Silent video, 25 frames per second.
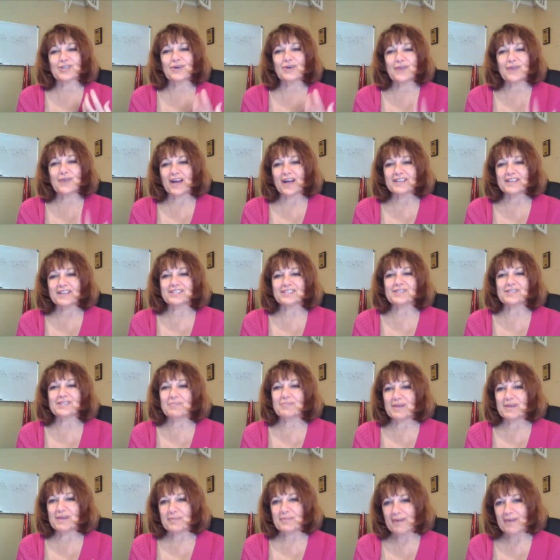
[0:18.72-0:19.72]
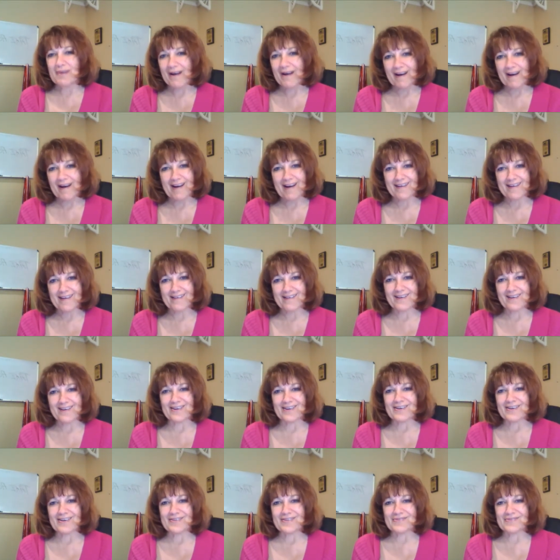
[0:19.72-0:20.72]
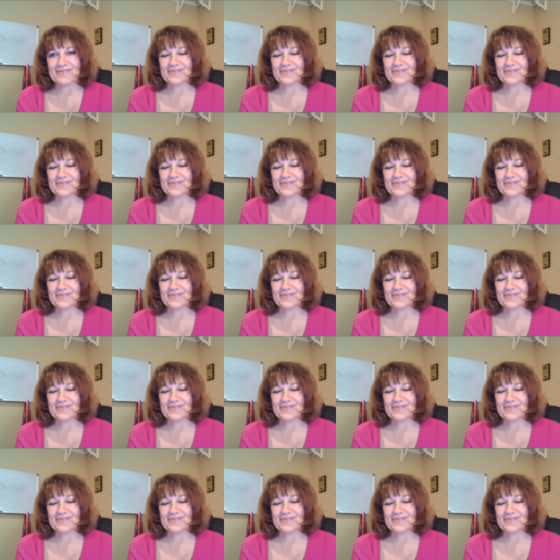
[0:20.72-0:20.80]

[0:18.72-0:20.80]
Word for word: nice to be a part of